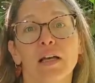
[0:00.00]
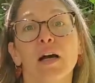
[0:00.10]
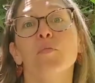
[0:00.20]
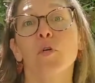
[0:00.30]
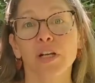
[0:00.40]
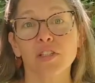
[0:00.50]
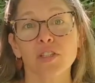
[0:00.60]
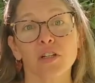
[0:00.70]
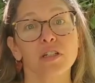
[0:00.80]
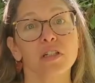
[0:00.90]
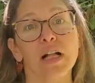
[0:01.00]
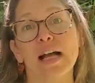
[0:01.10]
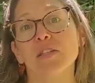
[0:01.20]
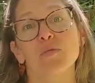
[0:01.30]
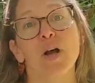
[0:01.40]
morning circle,
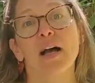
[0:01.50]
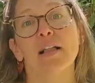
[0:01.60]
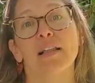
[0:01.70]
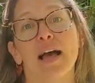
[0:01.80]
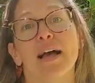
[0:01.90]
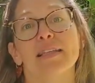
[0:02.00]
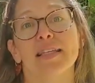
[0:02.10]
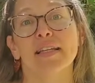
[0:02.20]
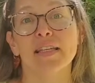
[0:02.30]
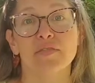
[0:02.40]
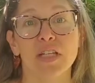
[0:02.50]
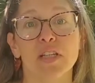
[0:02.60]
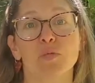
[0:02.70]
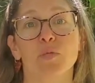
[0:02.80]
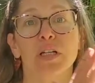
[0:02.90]
as well as the
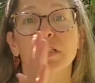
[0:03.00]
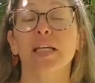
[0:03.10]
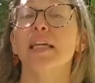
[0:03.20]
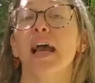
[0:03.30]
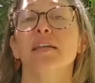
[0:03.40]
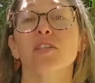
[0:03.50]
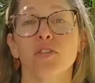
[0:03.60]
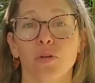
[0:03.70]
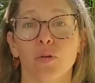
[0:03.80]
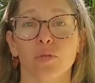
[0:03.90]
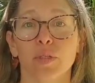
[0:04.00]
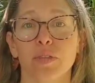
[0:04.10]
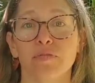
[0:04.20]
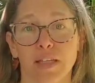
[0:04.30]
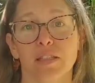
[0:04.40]
activities, will connect to those
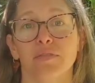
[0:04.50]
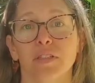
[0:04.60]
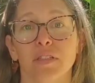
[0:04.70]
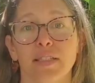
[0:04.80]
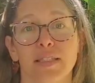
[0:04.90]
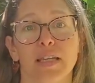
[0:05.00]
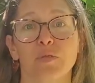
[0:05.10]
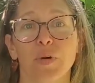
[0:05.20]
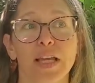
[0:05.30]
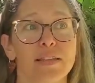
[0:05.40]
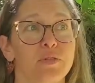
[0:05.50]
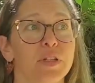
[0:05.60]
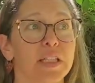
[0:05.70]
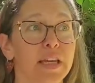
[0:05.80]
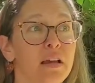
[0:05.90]
festivals in ways that
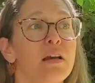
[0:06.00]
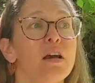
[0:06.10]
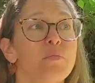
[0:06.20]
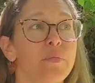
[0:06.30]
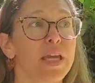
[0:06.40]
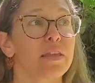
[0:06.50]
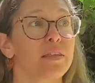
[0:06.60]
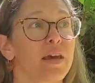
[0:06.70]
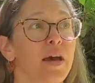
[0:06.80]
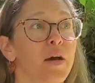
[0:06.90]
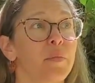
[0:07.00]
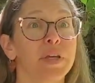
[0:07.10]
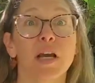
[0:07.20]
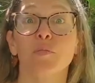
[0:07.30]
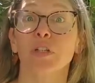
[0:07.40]
really make them
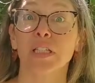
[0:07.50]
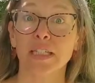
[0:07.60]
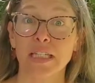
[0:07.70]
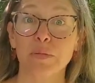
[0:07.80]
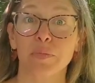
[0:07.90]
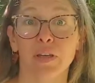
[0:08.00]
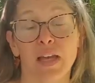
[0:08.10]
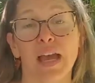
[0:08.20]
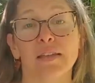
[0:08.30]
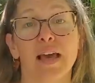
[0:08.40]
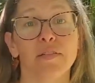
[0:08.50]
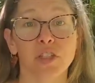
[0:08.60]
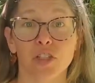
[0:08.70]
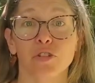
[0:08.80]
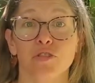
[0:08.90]
become really deep and have the
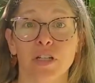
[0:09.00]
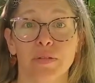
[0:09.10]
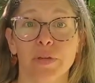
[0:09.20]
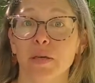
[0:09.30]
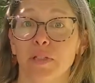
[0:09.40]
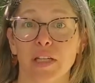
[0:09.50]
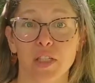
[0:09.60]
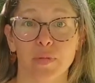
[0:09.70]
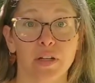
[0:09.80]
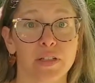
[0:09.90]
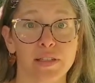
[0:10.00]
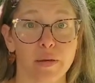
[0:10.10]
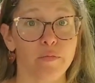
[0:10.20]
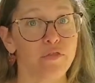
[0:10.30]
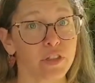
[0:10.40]
children be able to experience
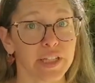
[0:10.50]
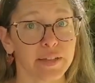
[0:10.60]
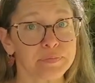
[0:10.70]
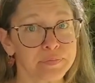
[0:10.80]
them fully.